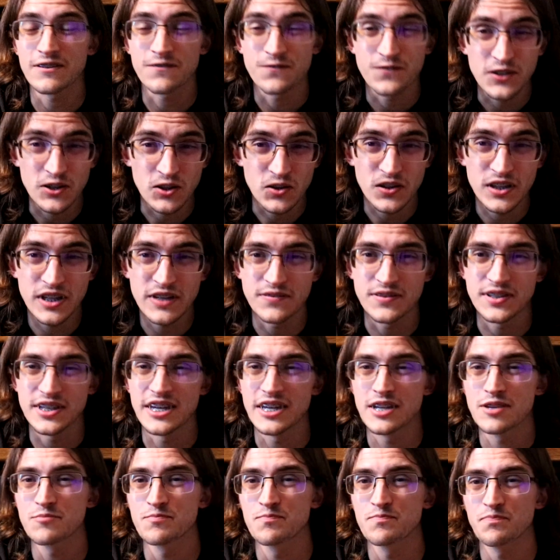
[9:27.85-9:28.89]
feel lived
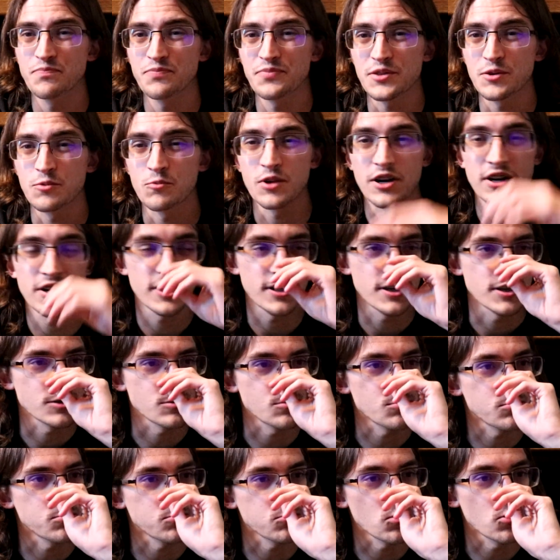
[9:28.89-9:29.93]
in, whereas
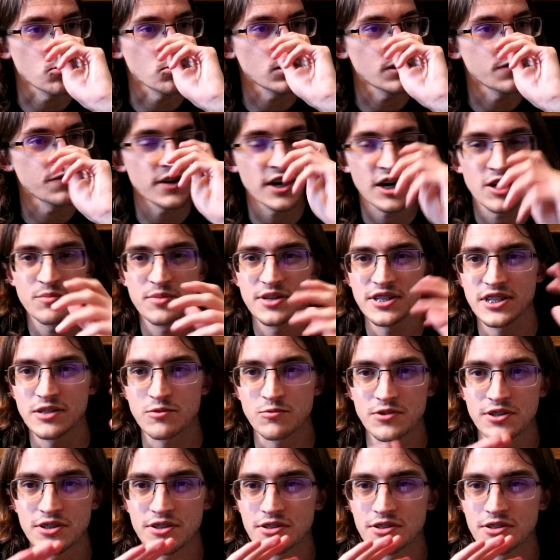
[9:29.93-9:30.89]
rural environments,